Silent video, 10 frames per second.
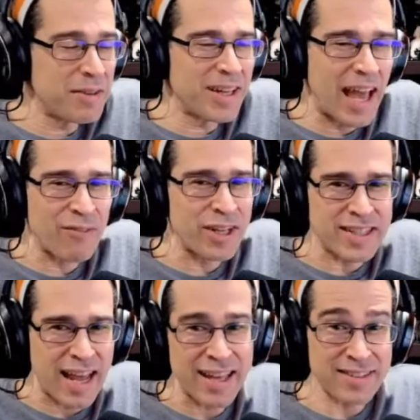Every
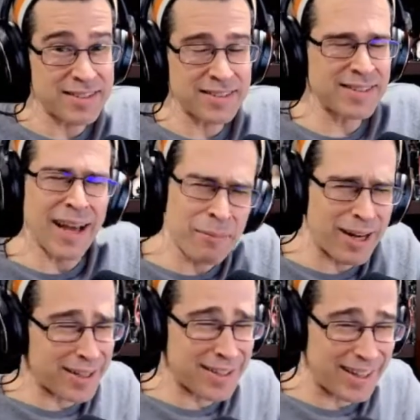day is, I'm not going
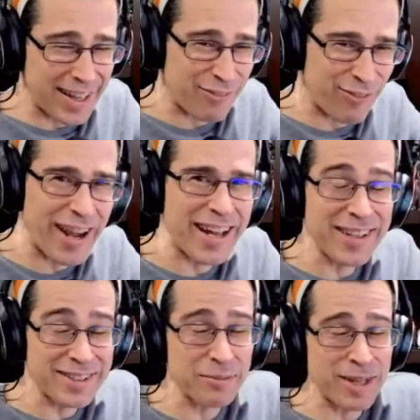to say like a Friday.
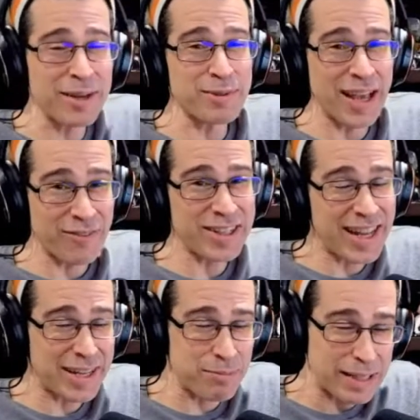Sometimes every day
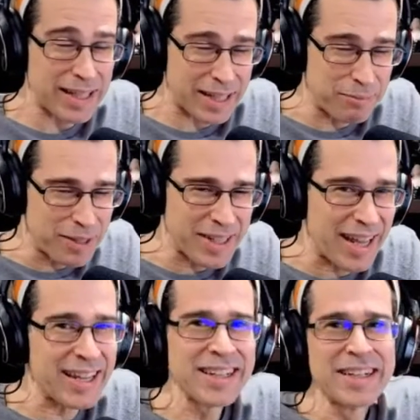could be like a
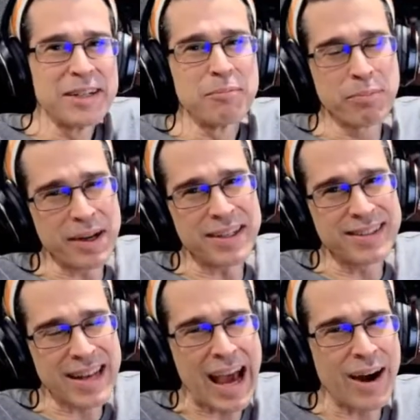Monday, but
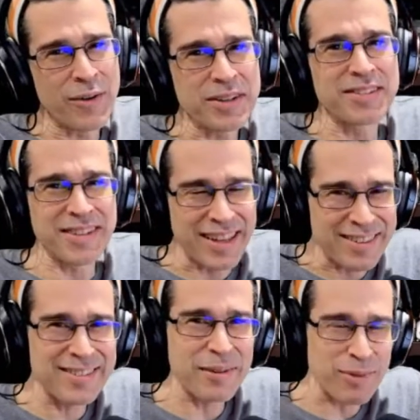now it's
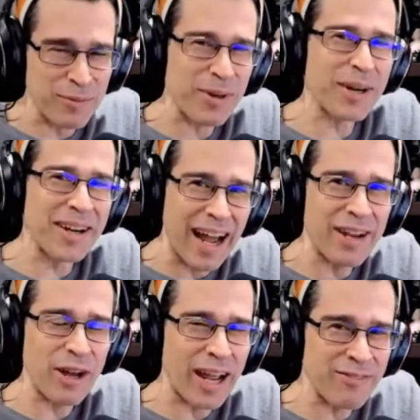something where
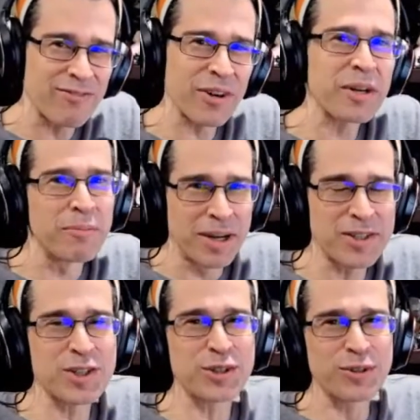I very
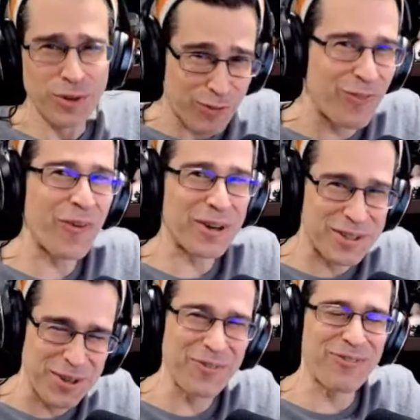much look forward
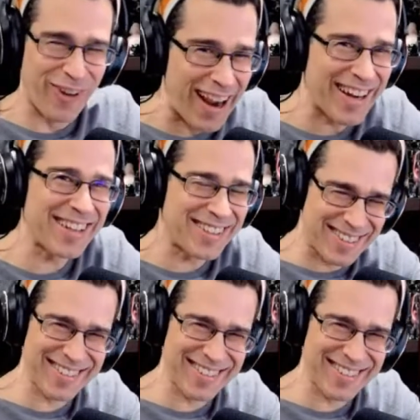to Fridays.